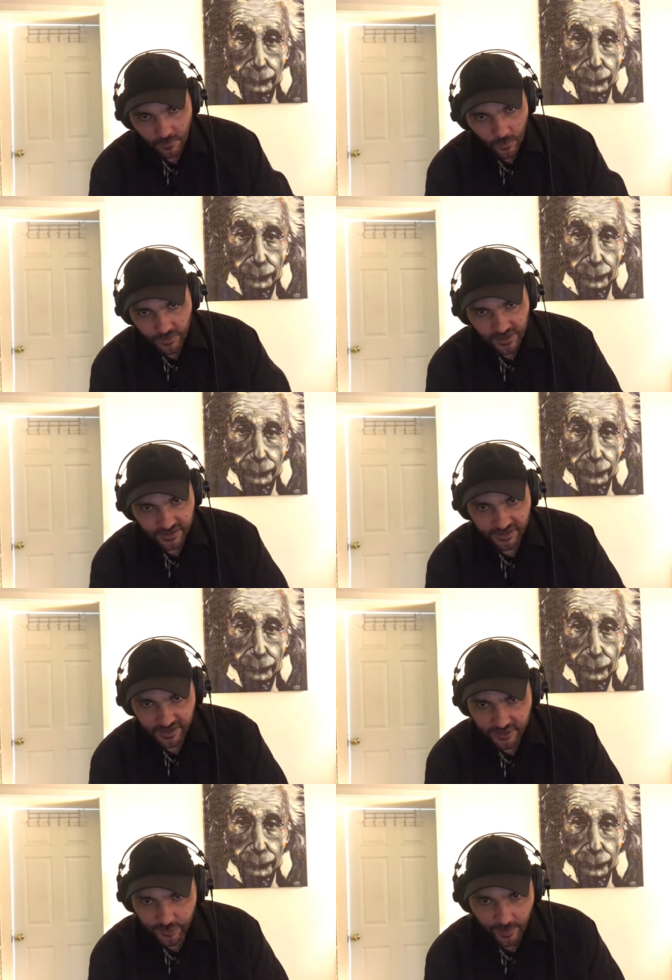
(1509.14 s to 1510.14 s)
Within a
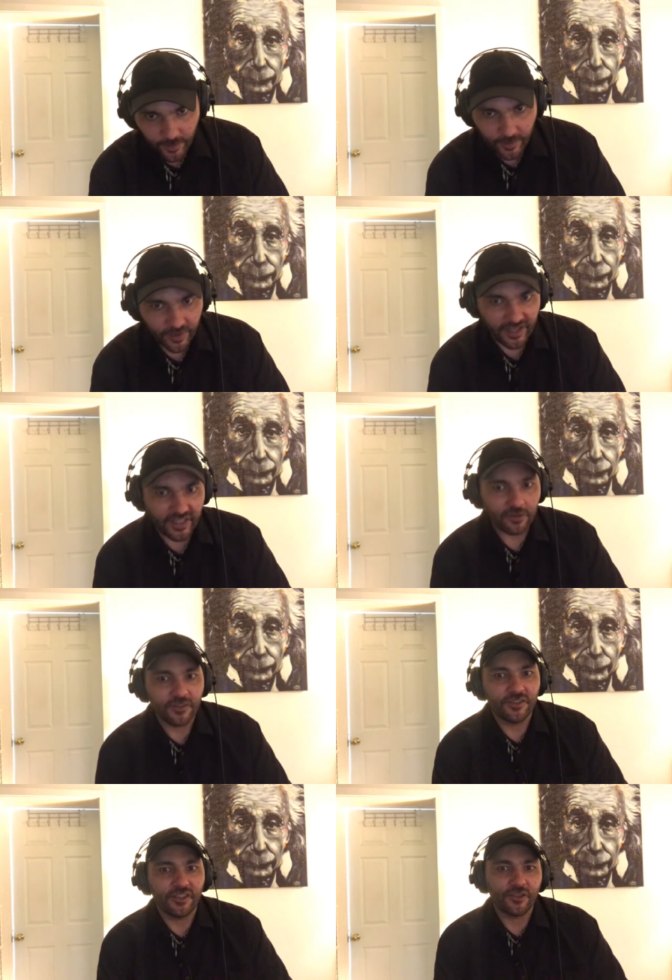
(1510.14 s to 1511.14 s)
century, we were
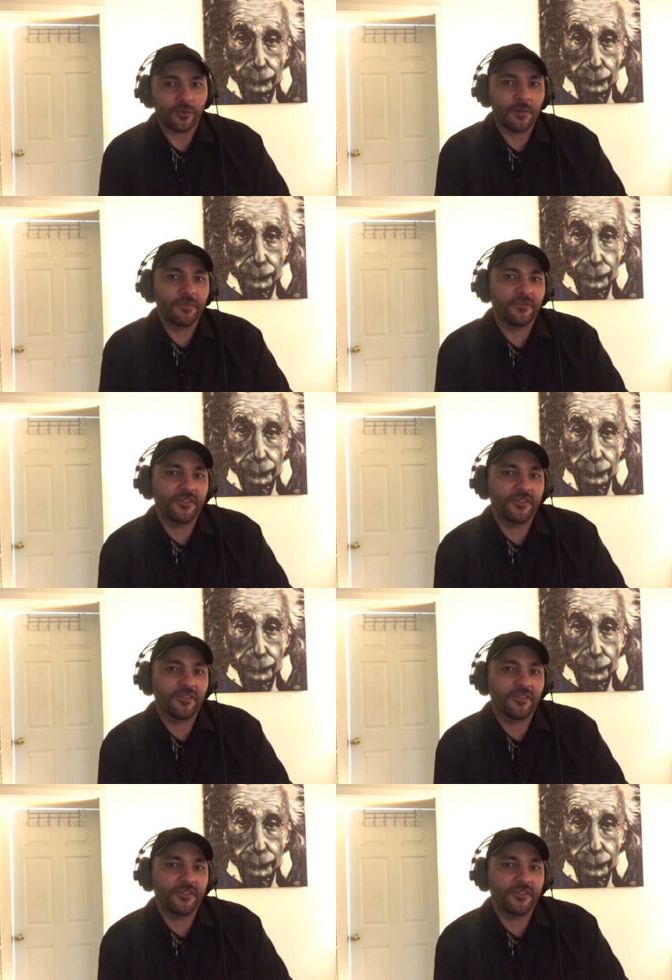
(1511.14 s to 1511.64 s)
England's disruptive